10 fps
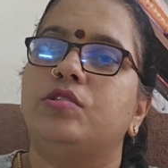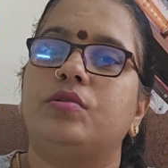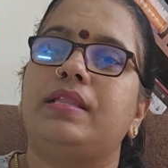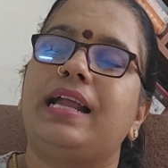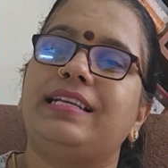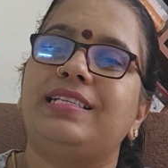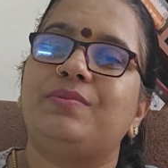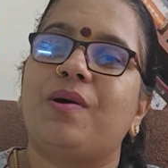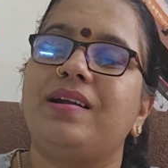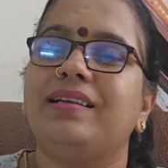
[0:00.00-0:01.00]
So that
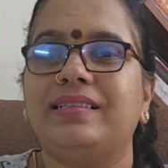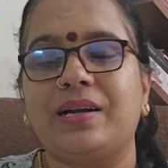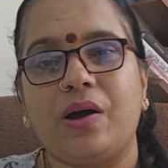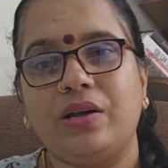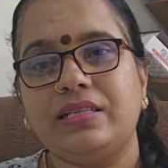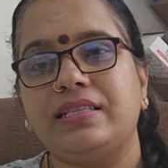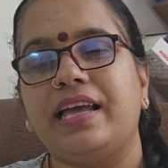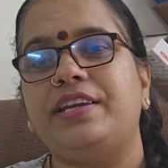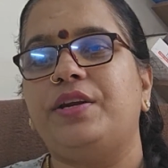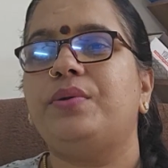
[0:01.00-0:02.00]
is what the cost
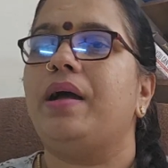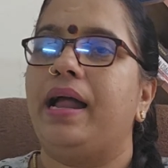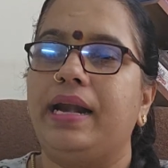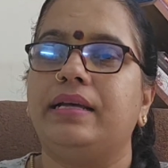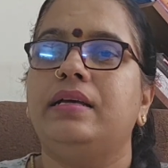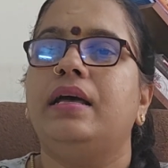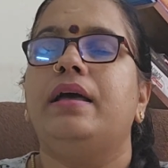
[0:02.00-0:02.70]
they need to add.